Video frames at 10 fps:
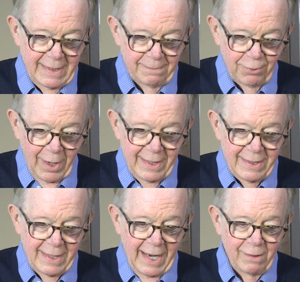I pray
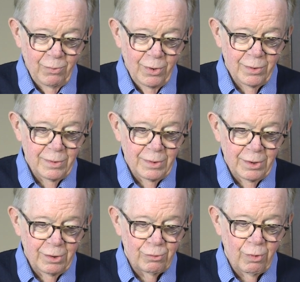that I will
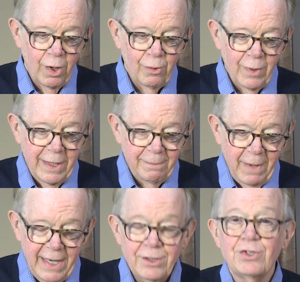grow in
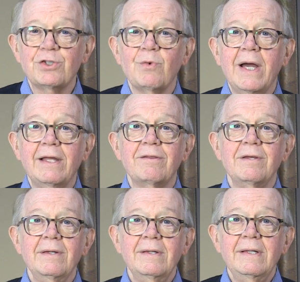my
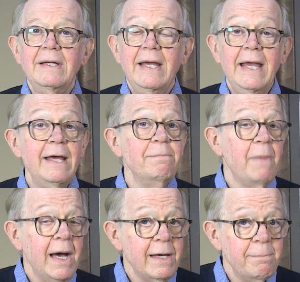strength, in
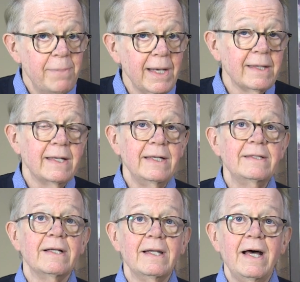my ability
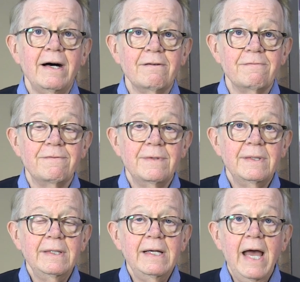to love
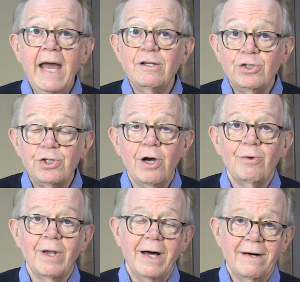and show
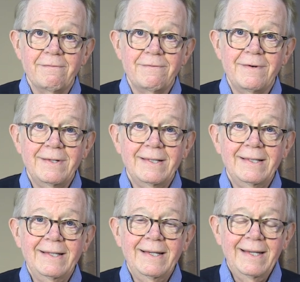love.
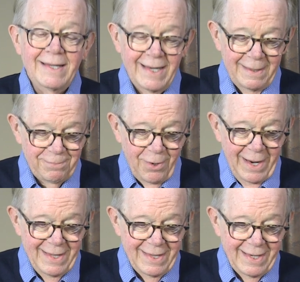I
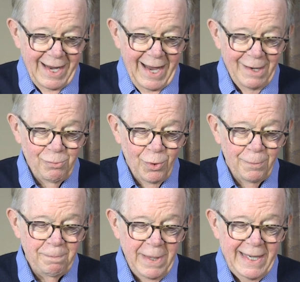pray that I
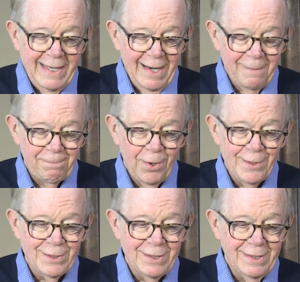will be a
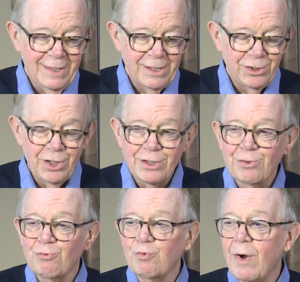person that
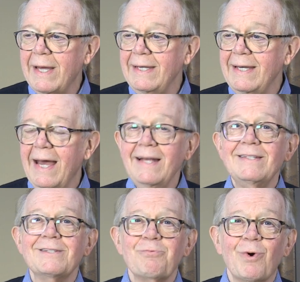just
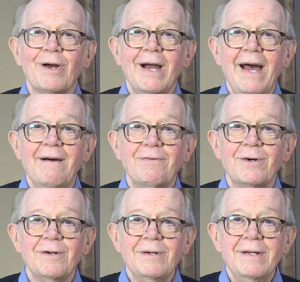radiates
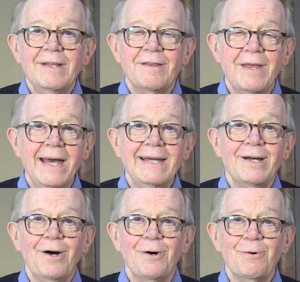wherever they
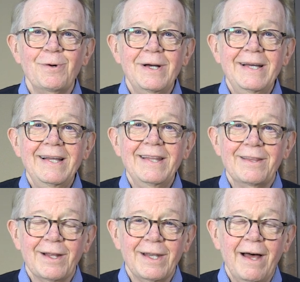go
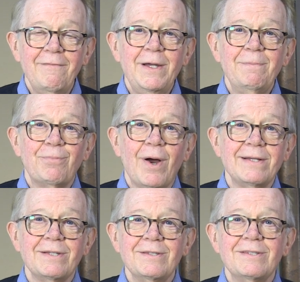the loving
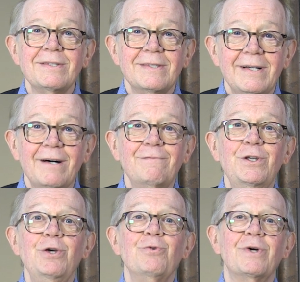presence of
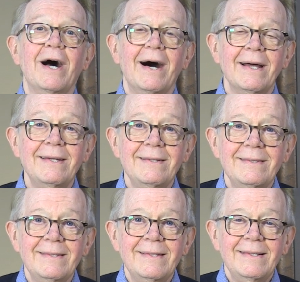you, God.
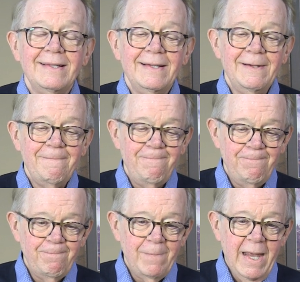
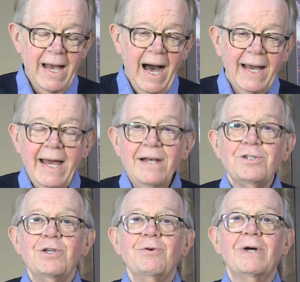I
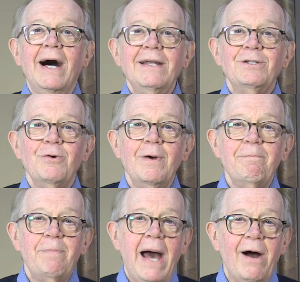ask you, God, to
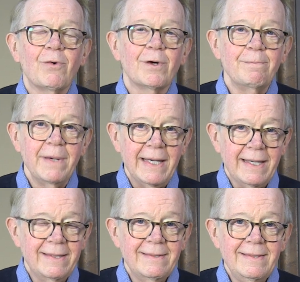empower
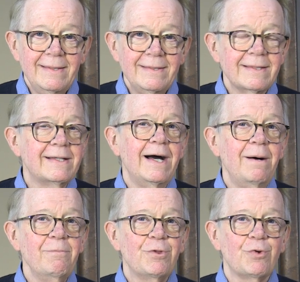me, to
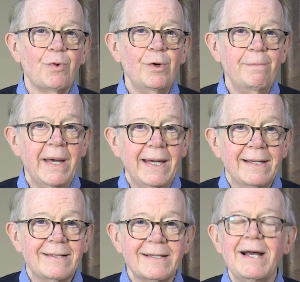come through
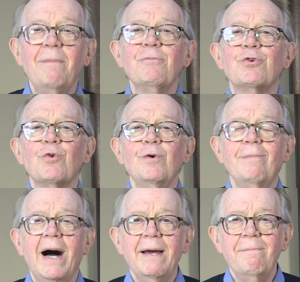me, to come through
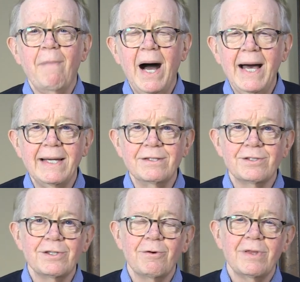my mind
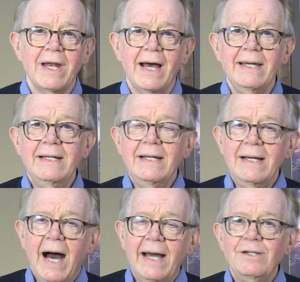so that
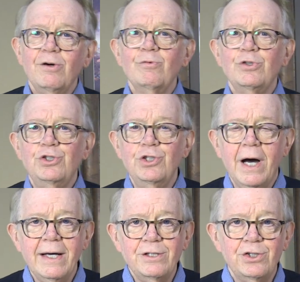I don't
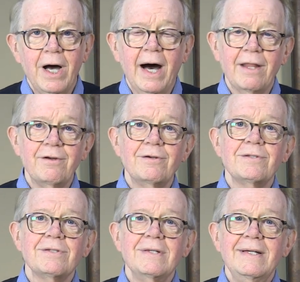judge
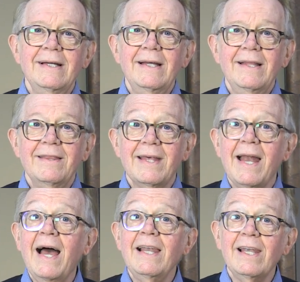others, that
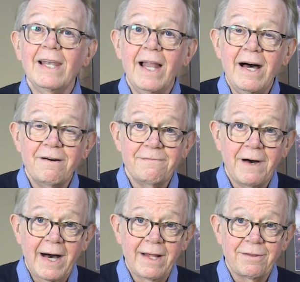I love
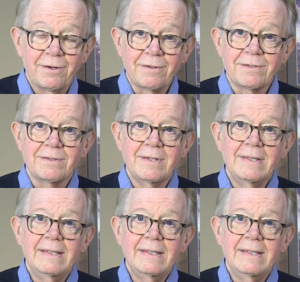others,